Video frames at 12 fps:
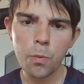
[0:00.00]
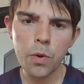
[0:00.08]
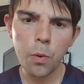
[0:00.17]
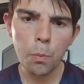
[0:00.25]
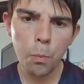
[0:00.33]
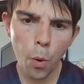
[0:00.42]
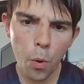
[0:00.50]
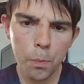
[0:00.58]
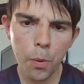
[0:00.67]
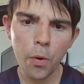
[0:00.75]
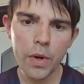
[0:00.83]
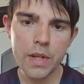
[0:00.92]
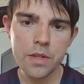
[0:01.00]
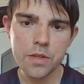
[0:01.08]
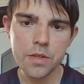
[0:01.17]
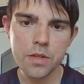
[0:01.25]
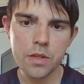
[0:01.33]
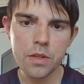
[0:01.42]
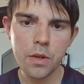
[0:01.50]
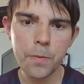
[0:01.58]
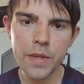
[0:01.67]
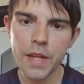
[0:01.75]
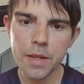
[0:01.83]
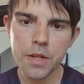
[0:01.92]
we've got more points than
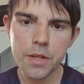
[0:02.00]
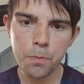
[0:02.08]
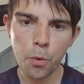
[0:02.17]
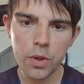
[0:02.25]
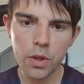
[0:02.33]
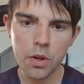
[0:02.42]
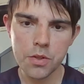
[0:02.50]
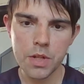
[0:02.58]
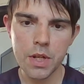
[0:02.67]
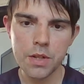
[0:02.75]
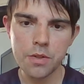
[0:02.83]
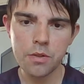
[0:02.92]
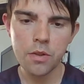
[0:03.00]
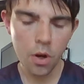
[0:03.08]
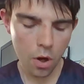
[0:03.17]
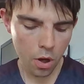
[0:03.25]
we did this point last season.